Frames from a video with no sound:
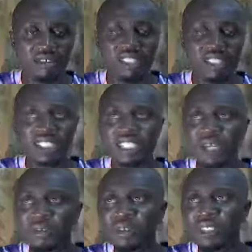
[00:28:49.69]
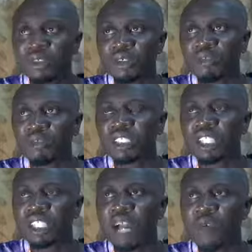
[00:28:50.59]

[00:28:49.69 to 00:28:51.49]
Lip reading: For example, the VTI